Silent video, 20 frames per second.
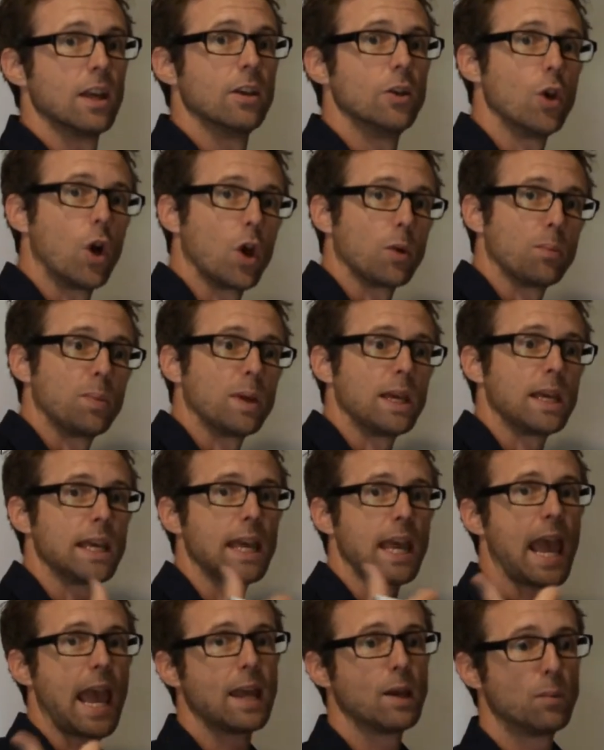not
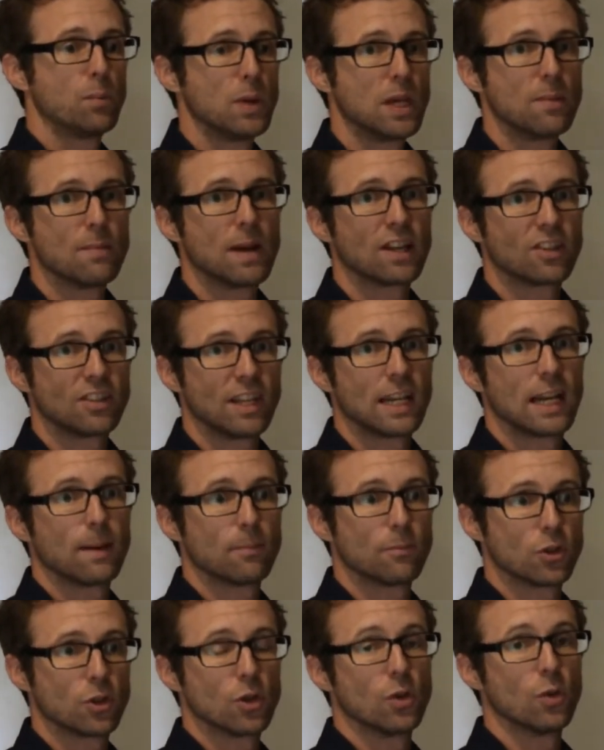B and B must add
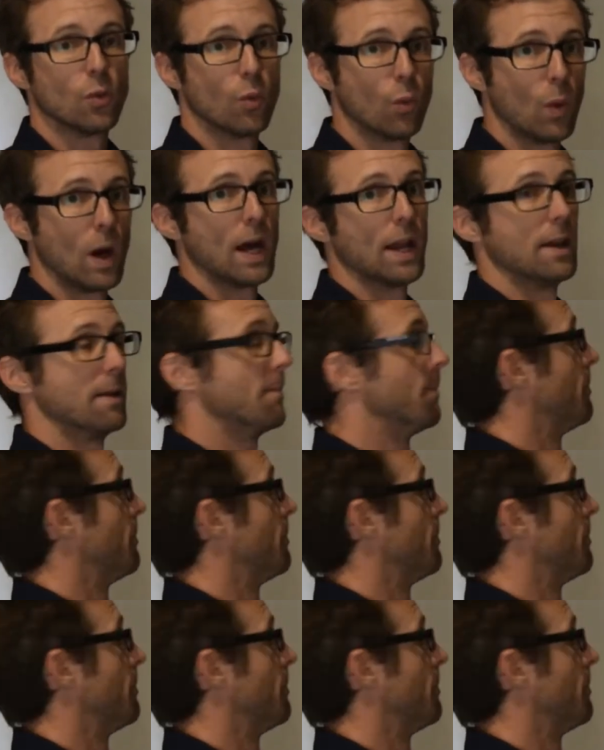up to 1.